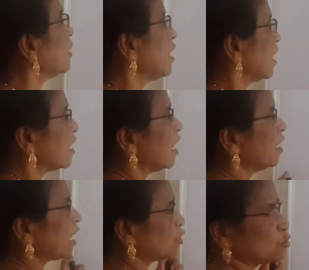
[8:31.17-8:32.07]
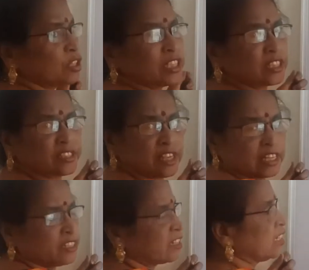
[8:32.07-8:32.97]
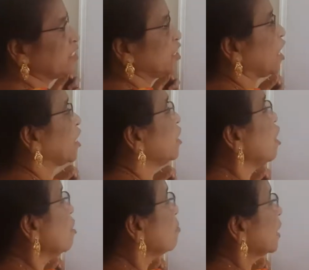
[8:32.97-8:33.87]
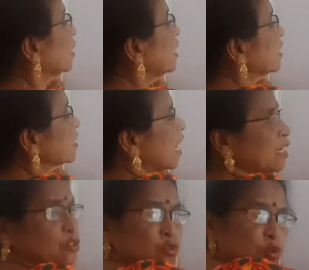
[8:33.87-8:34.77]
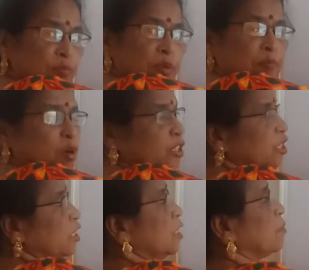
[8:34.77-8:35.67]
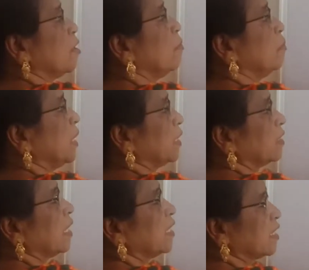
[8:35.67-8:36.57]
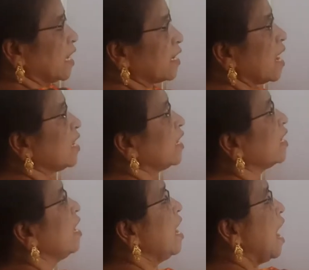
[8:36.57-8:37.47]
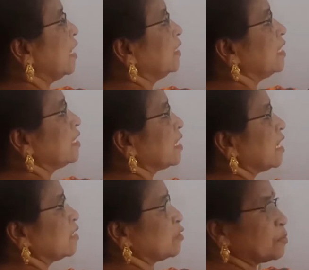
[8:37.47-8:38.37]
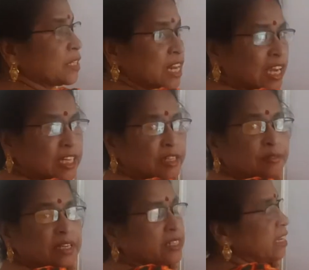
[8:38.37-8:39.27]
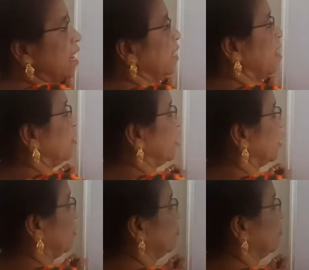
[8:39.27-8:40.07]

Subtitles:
means ligand actually interchange, but this side should be positive complex, that is cationic, and this side should be negative, that is anionic.